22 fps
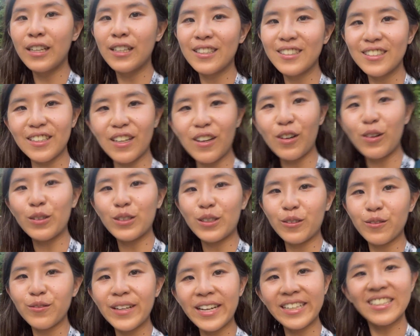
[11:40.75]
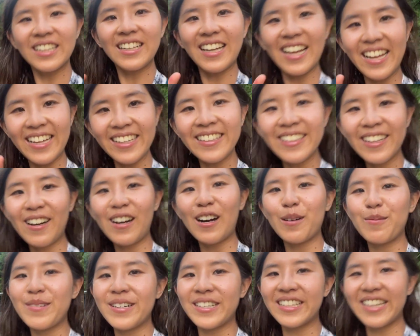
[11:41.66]
So don't forget to like,
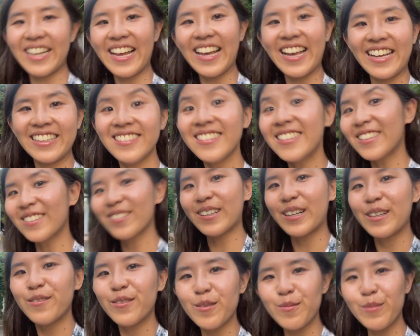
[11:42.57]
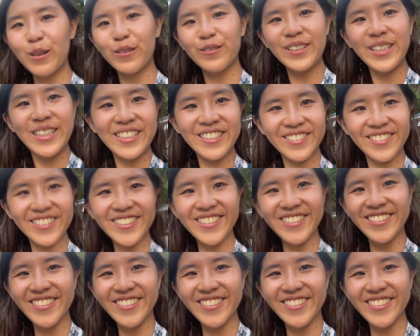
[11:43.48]
comment, and subscribe for more videos.